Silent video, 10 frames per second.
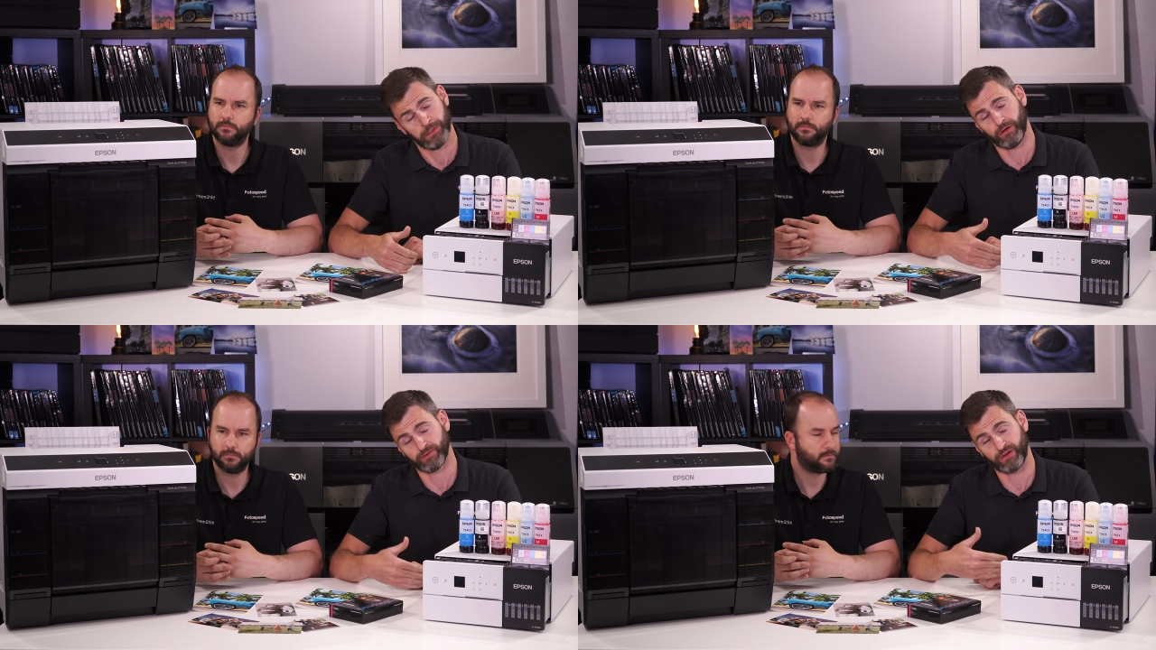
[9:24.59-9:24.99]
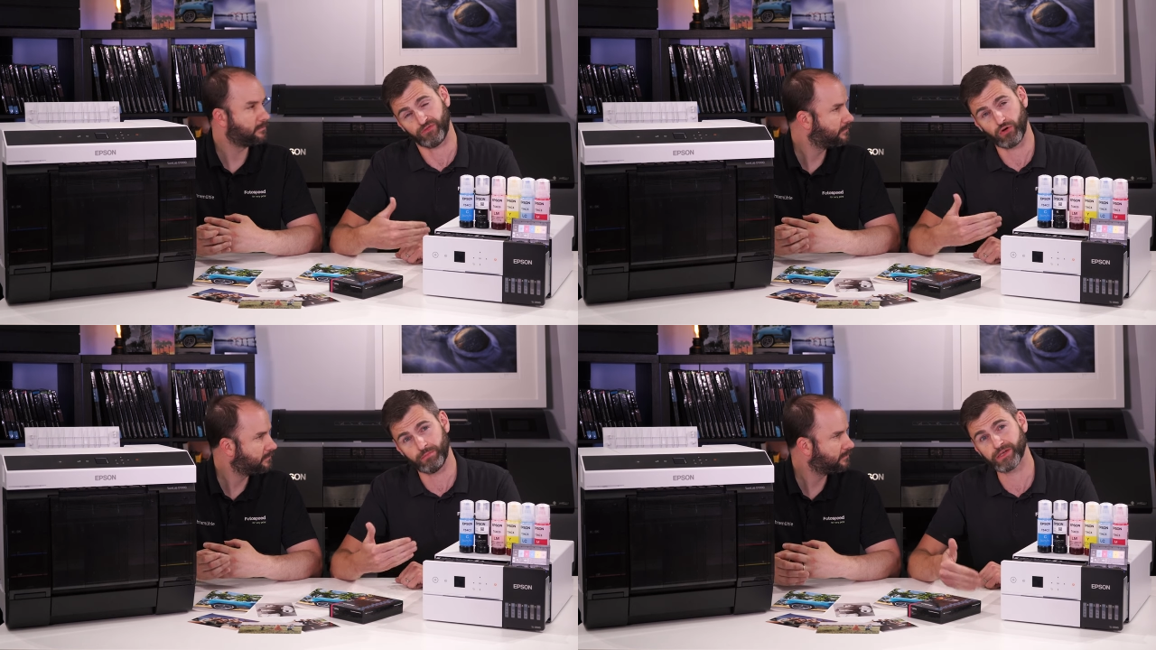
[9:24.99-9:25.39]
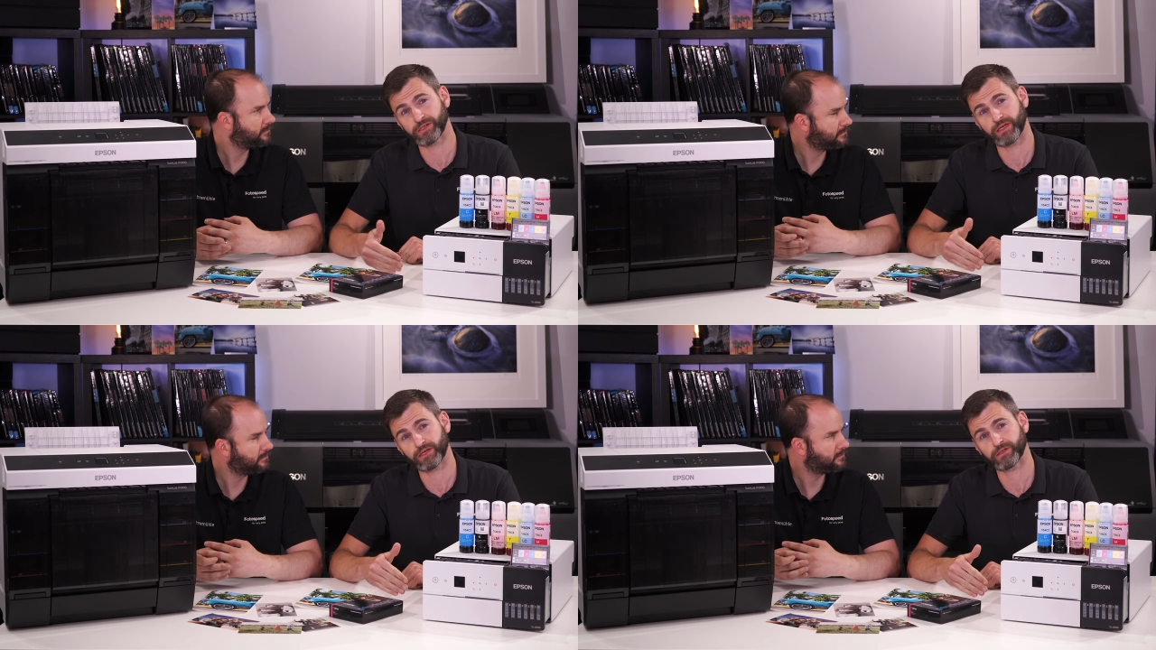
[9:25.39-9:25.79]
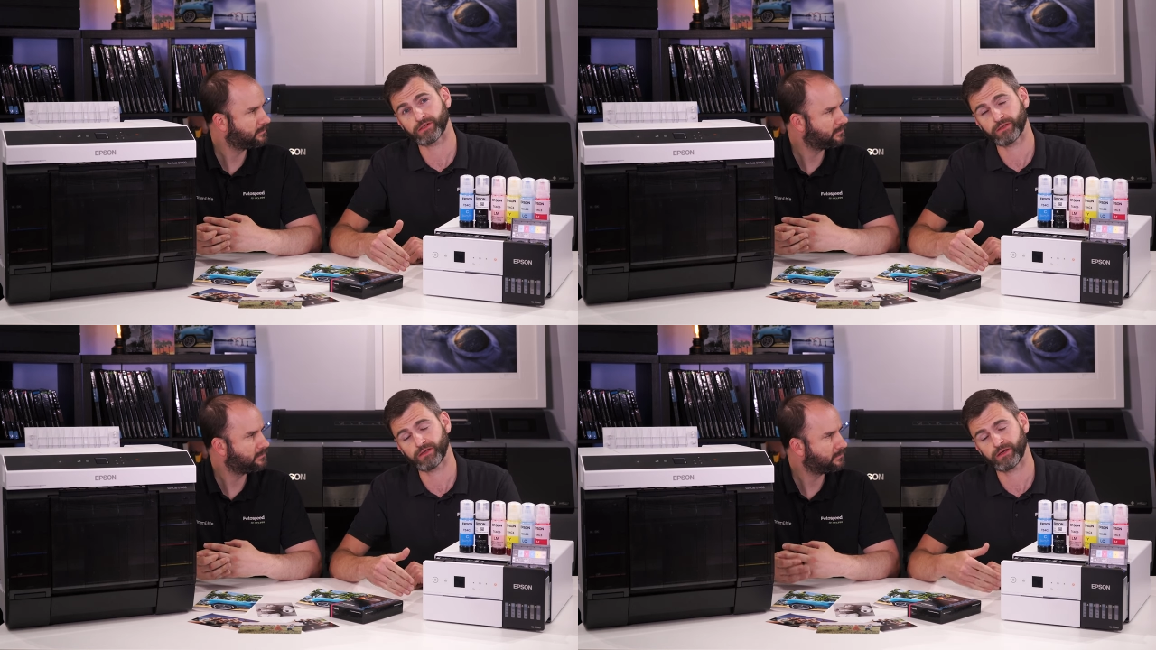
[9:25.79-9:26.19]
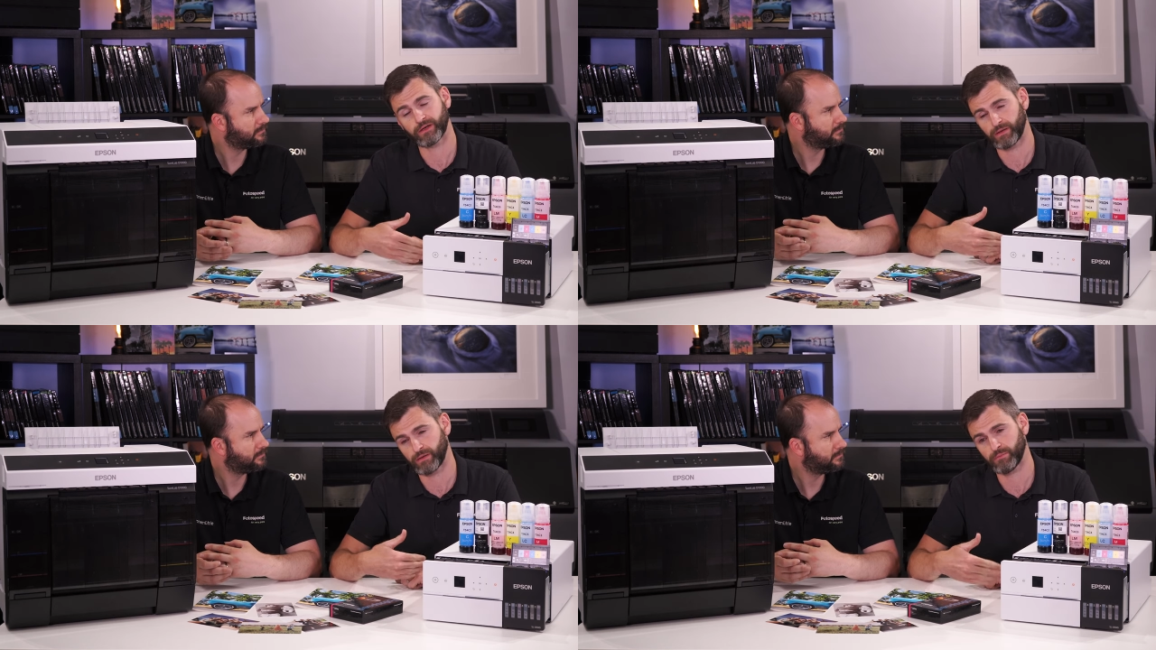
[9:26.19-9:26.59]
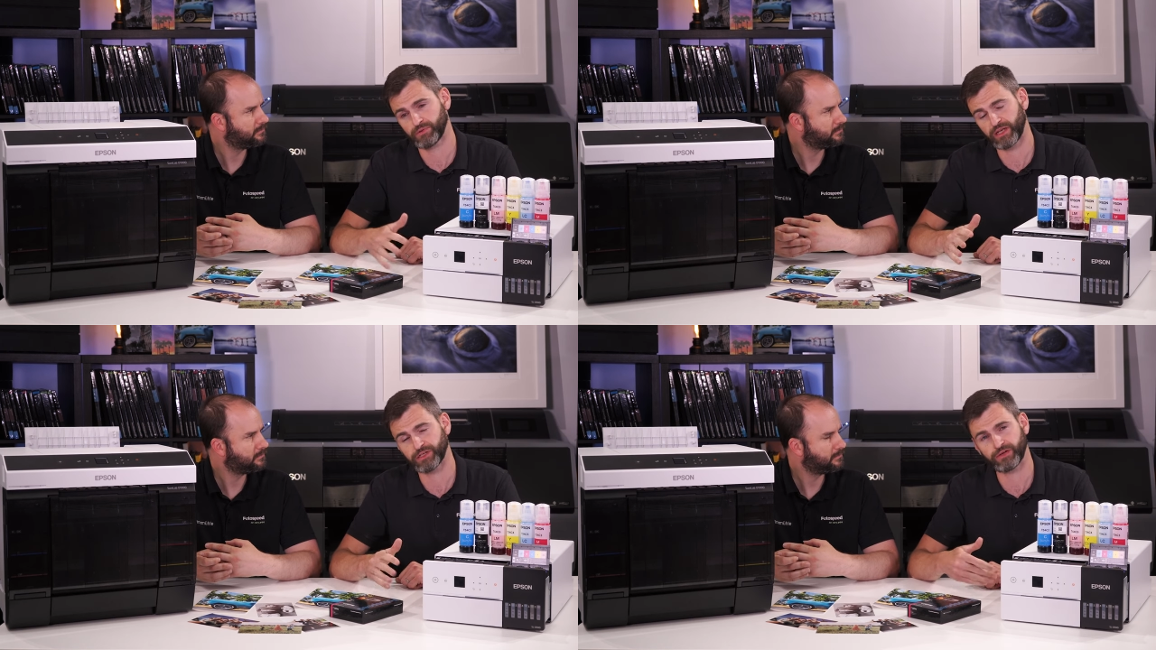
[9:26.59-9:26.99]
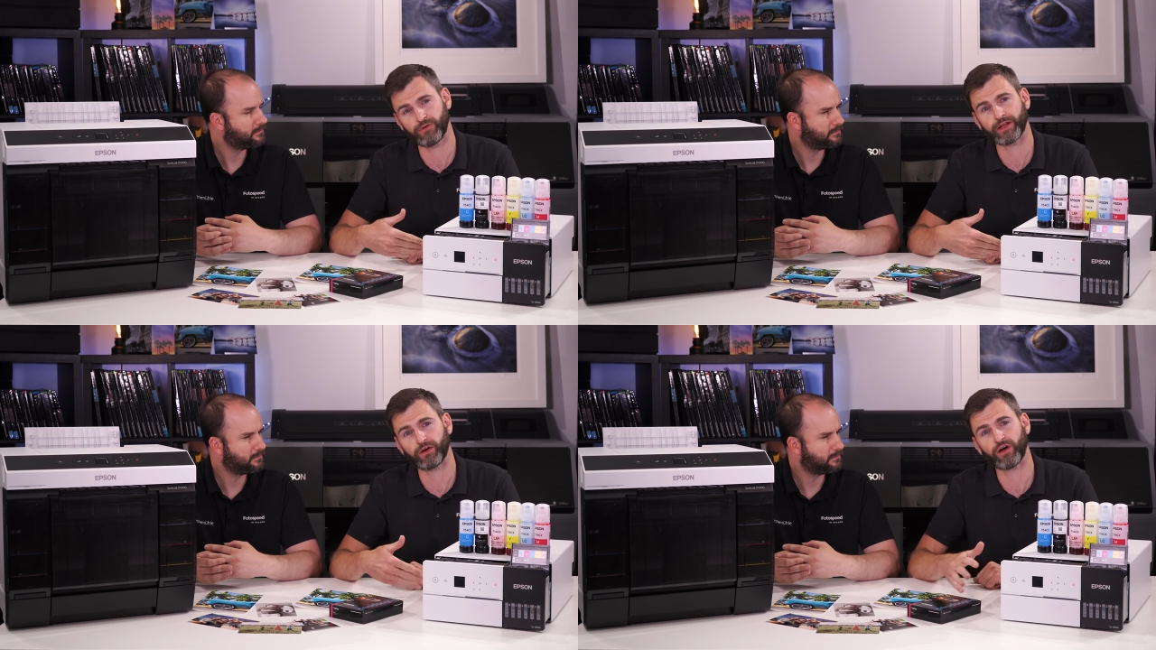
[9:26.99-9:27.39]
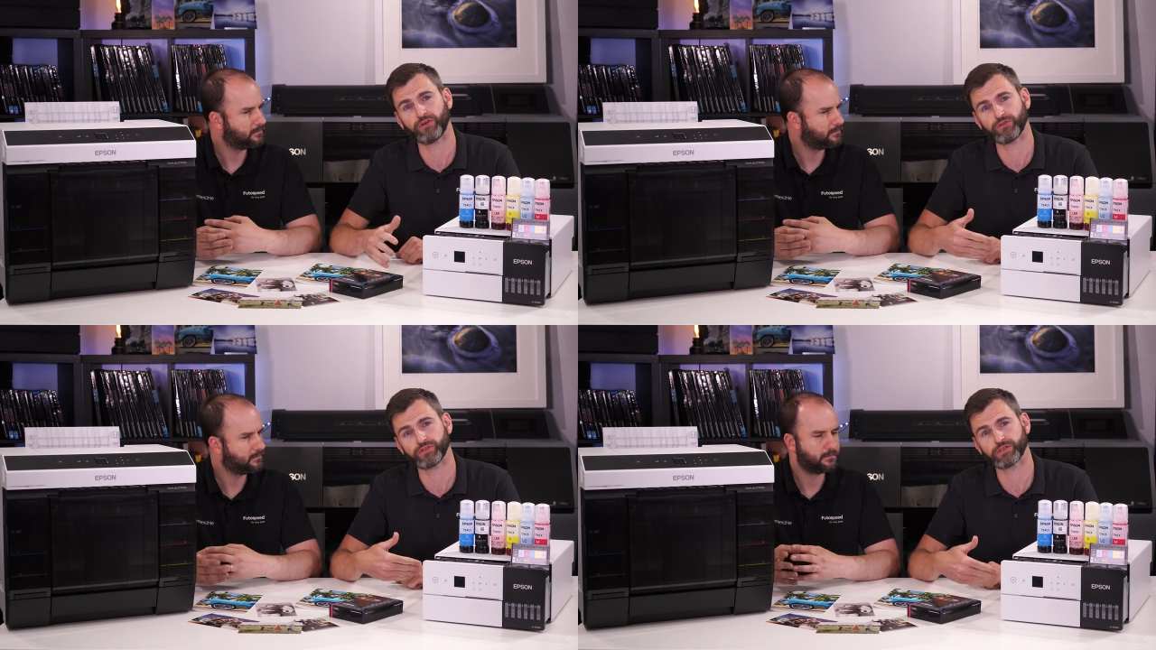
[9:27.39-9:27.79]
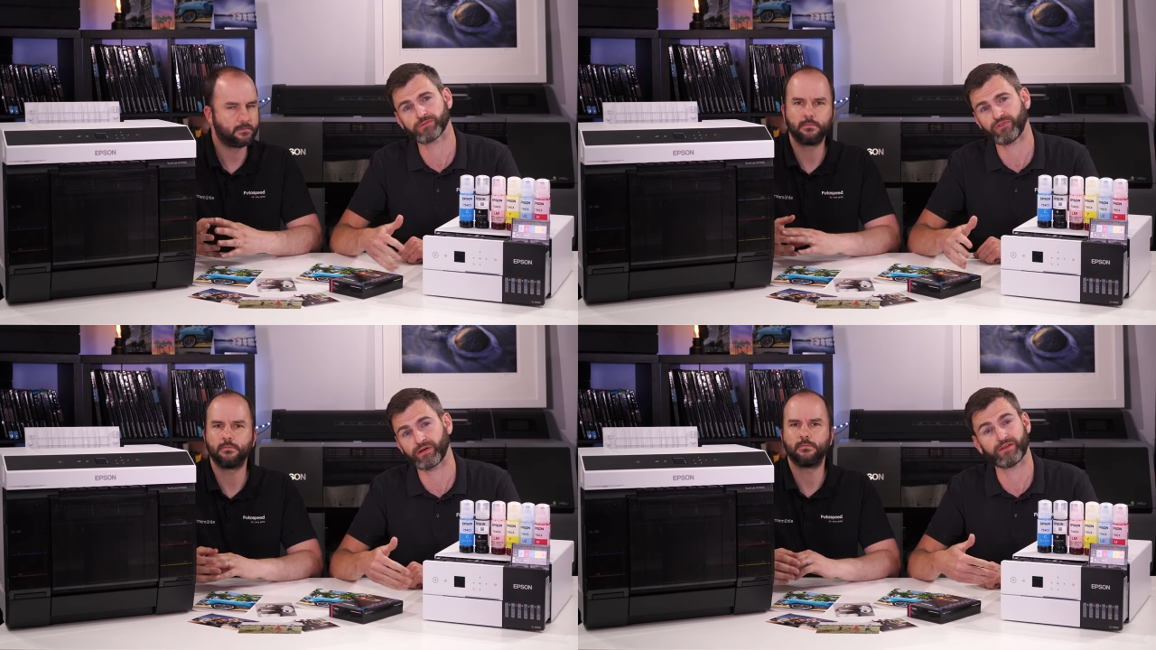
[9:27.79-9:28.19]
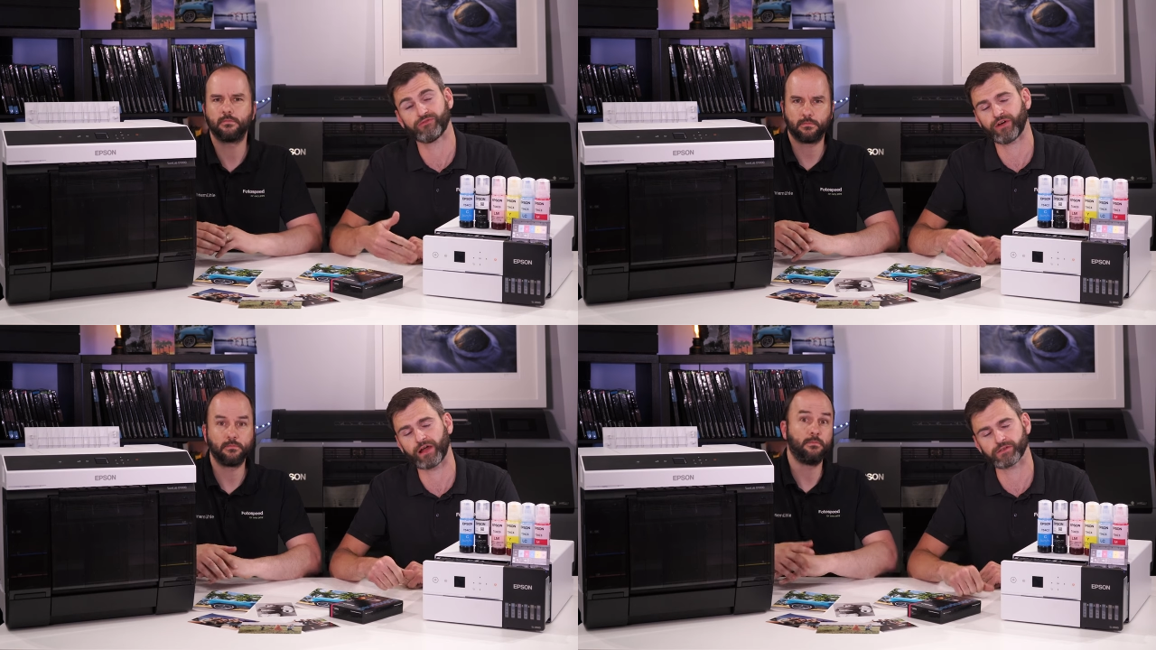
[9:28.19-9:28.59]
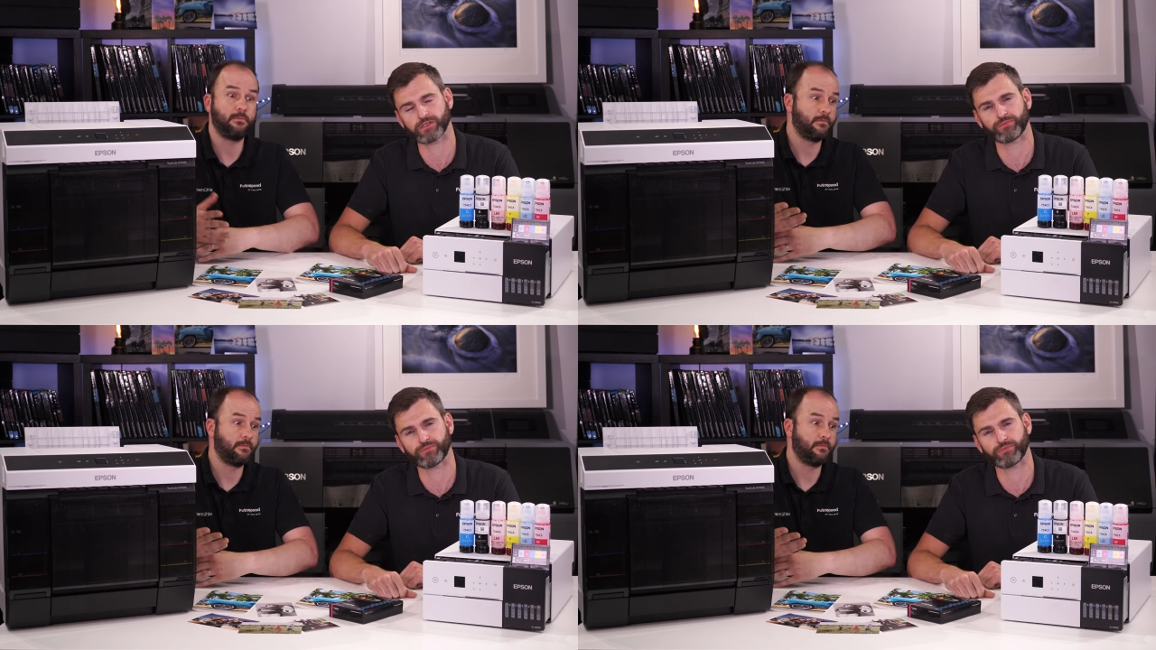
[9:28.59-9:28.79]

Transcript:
Speaker 1: Obviously, if you're a business, you're potentially running off hundreds, even thousands mm.